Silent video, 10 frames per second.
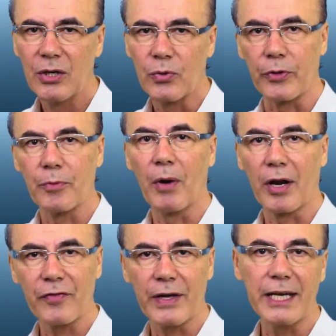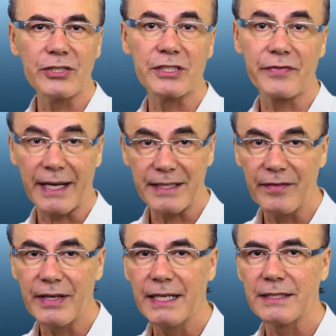with modifications of
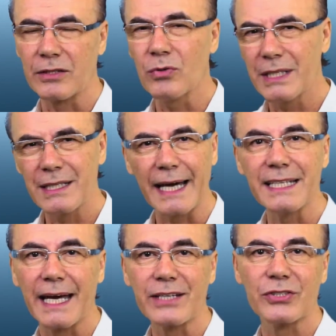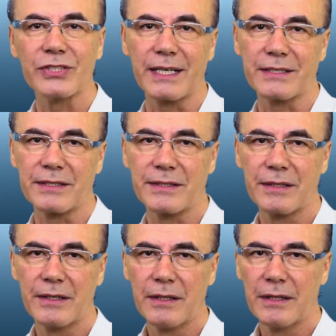activities and only light exercises.
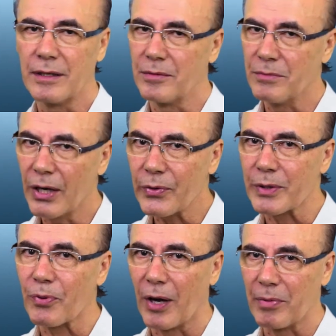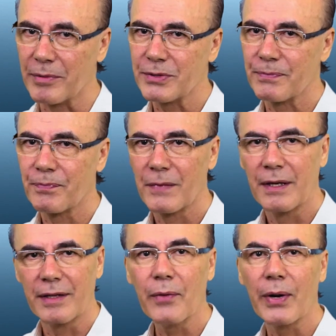Moderate problems,
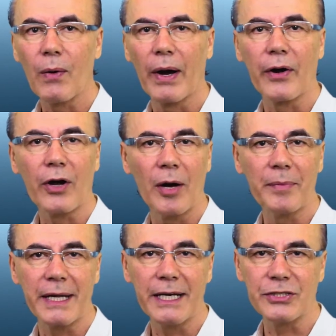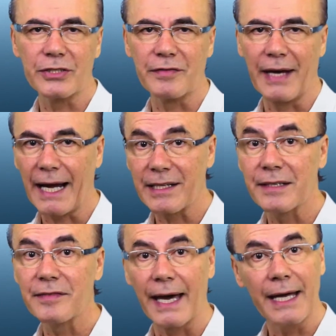they require a combination of
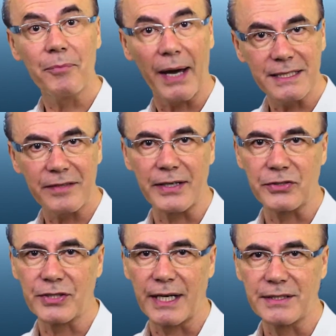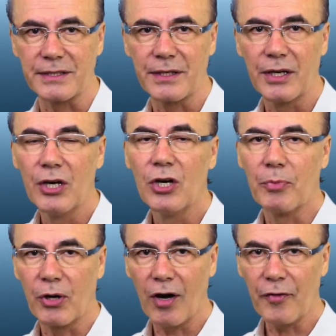active and passive exercises,
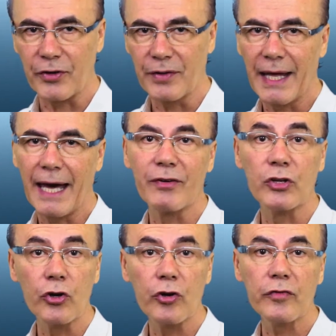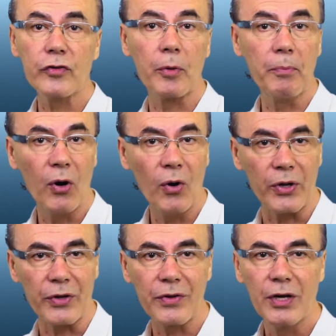but often have a nerve
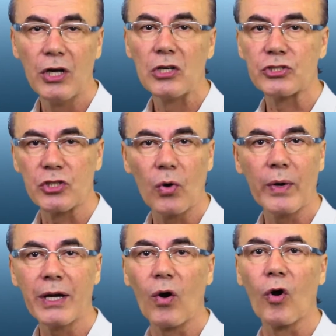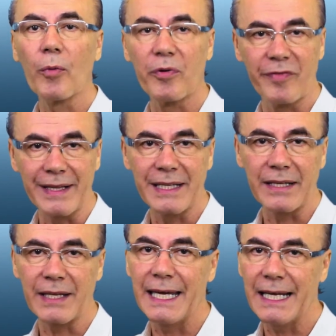component slowing or preventing
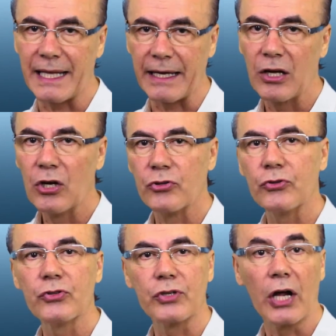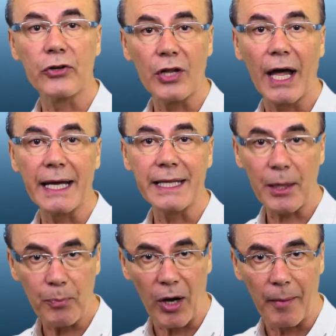the healing due to underlying
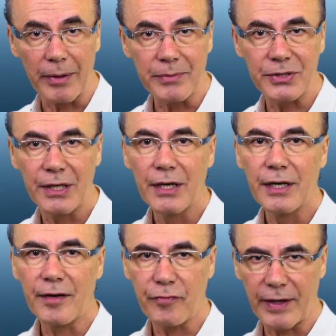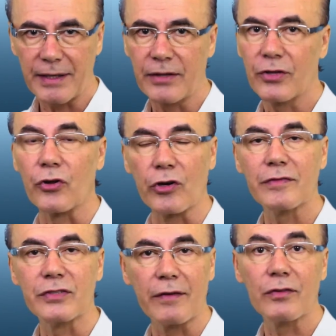neck problems affecting the
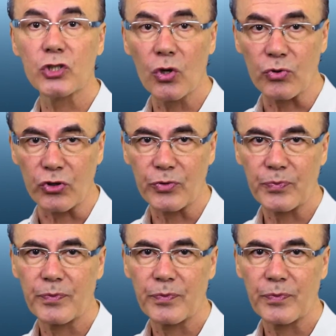nerves of the shoulder.